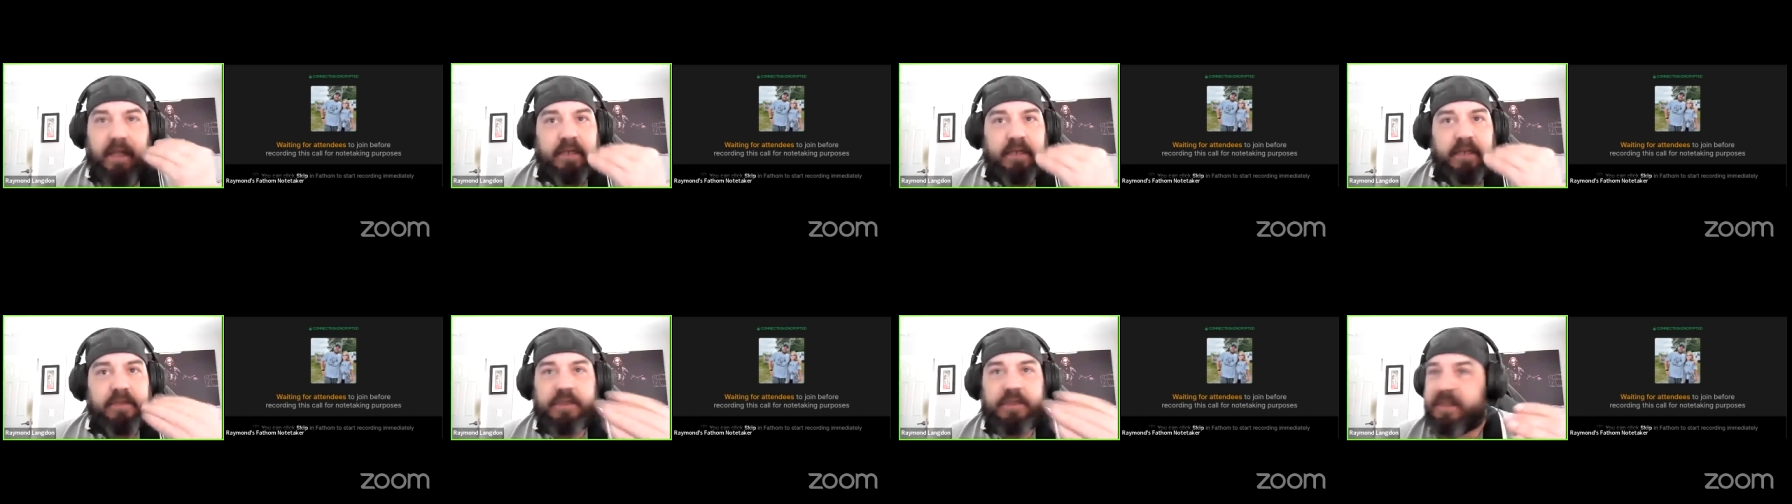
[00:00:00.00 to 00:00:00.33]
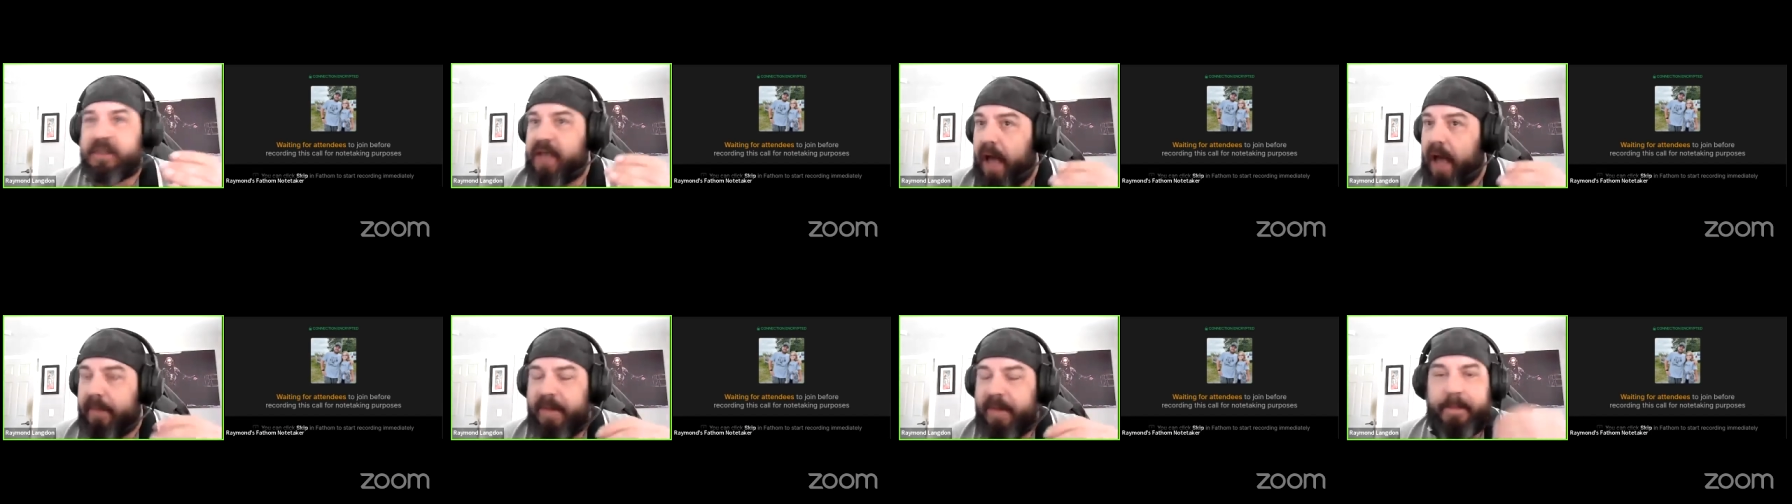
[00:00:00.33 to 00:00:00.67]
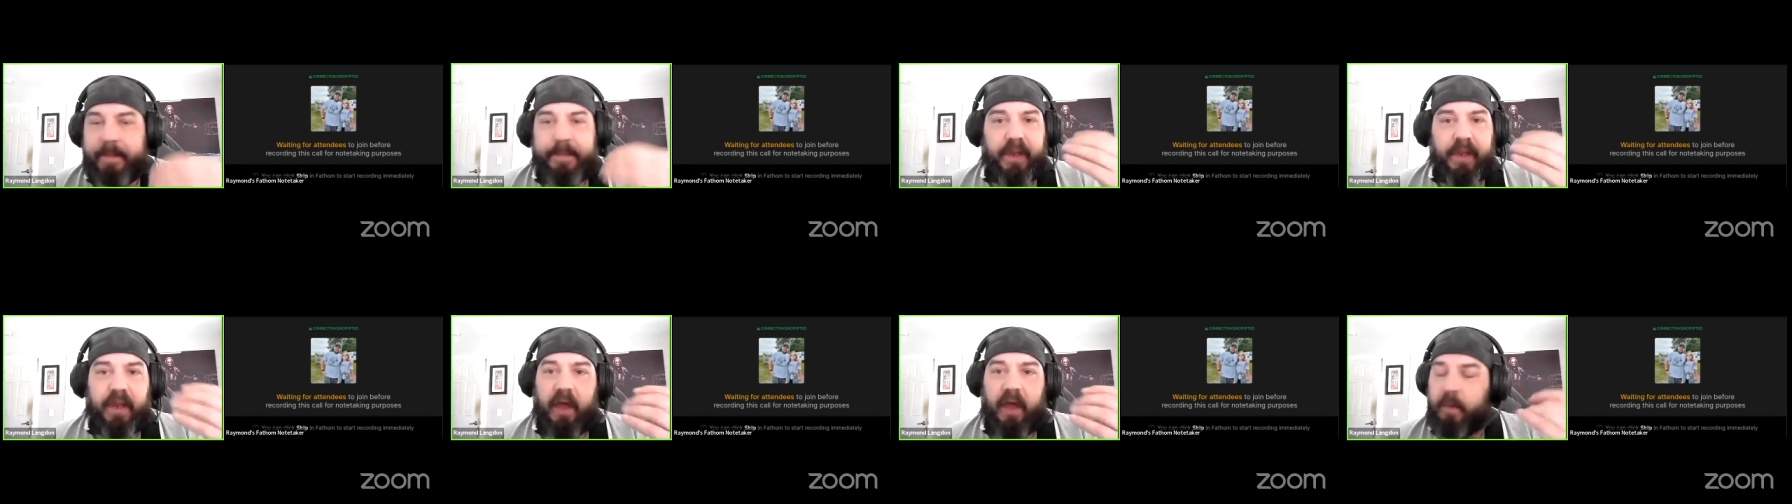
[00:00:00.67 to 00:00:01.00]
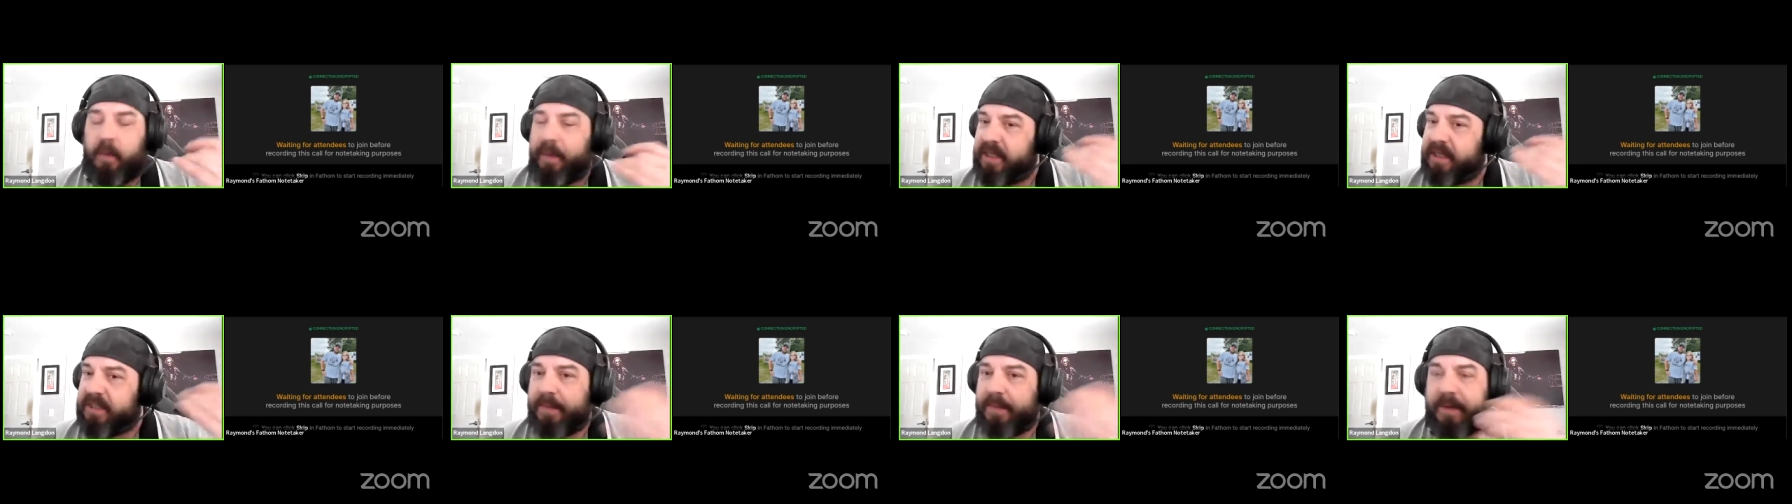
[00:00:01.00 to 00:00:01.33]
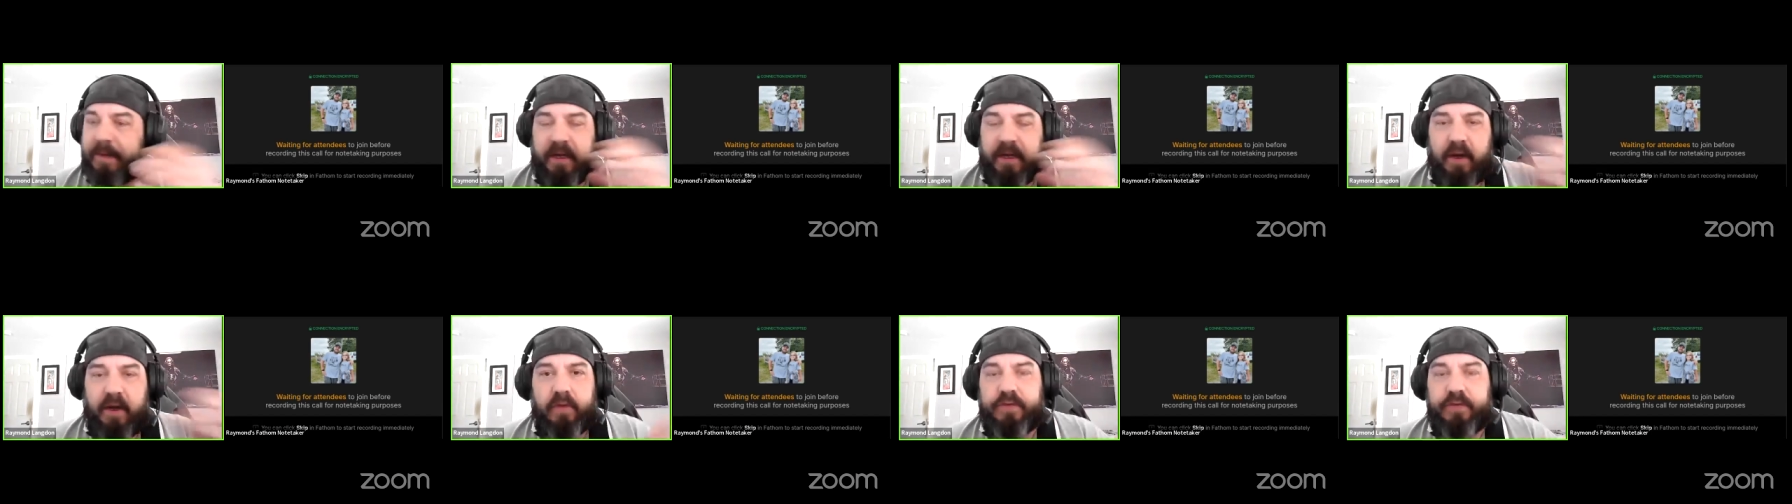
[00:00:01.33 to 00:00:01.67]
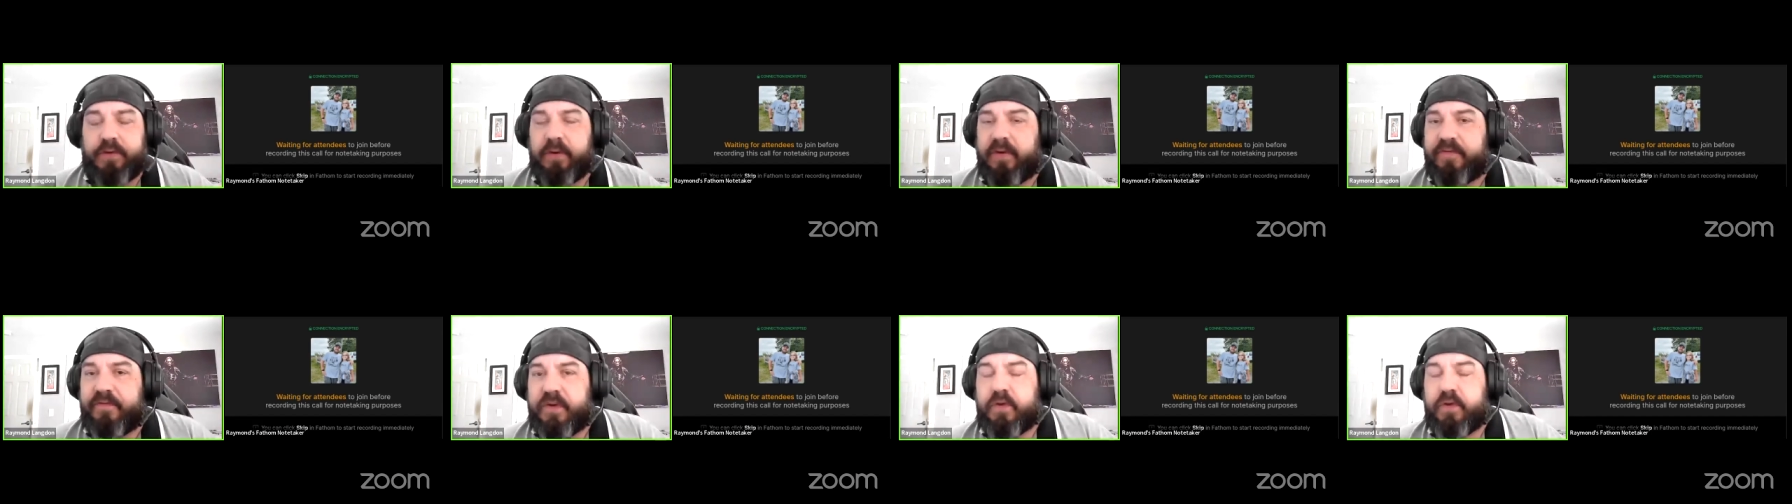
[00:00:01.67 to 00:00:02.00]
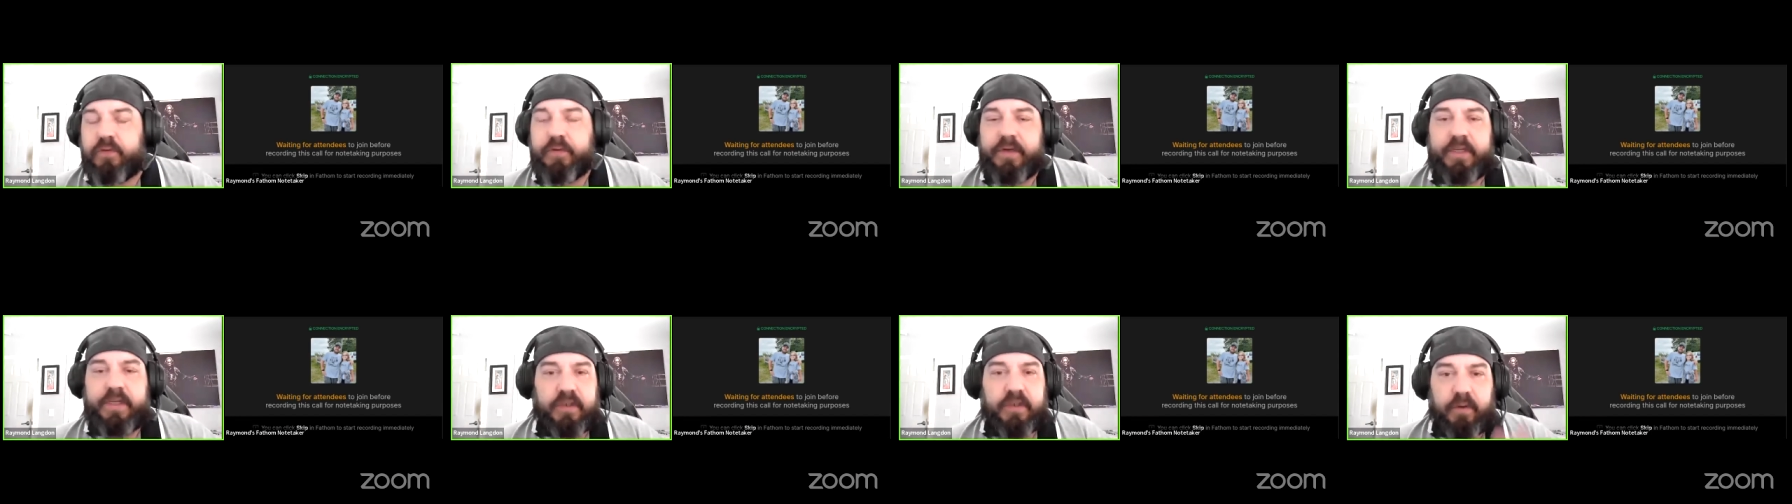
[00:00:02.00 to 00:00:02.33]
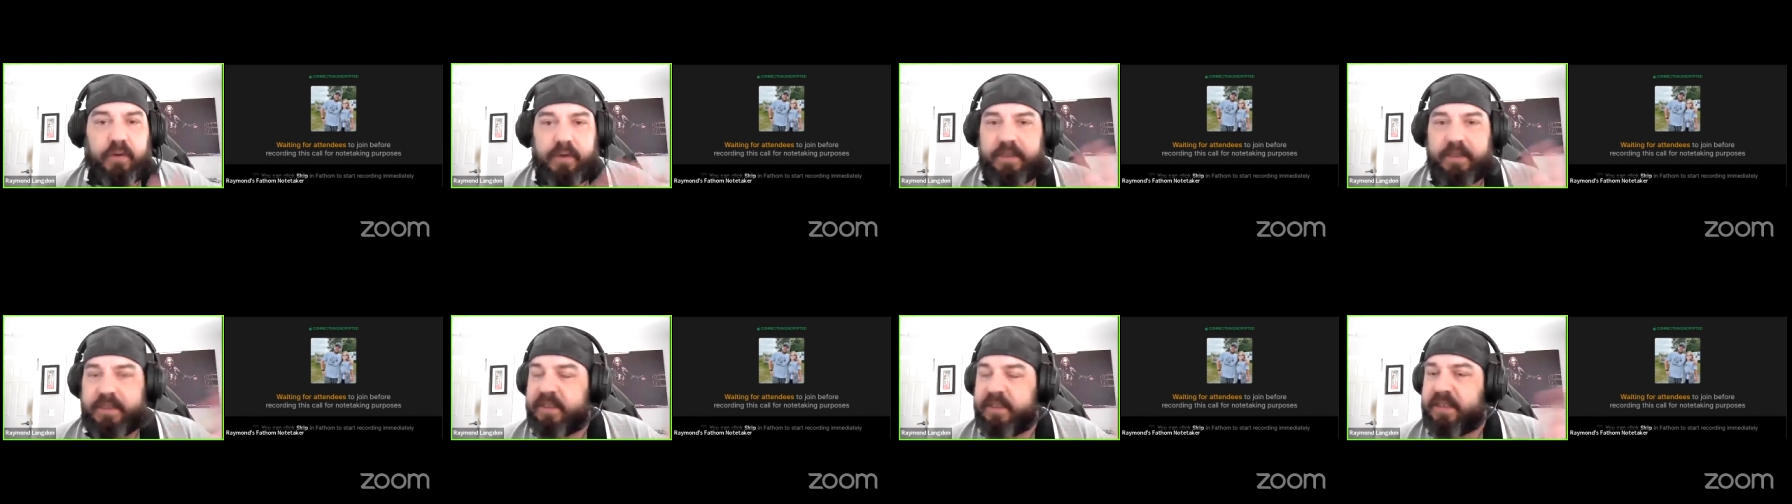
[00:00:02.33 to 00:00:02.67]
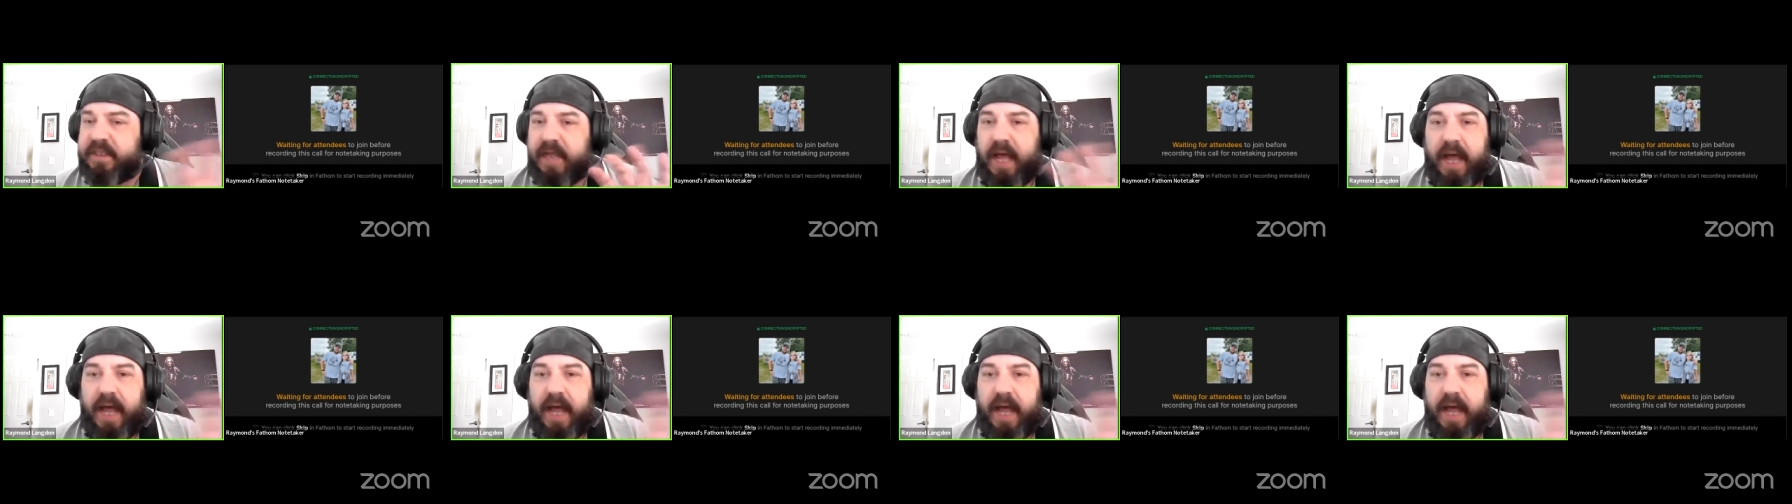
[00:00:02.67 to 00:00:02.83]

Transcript: just comment below because I'm going to go through a few resources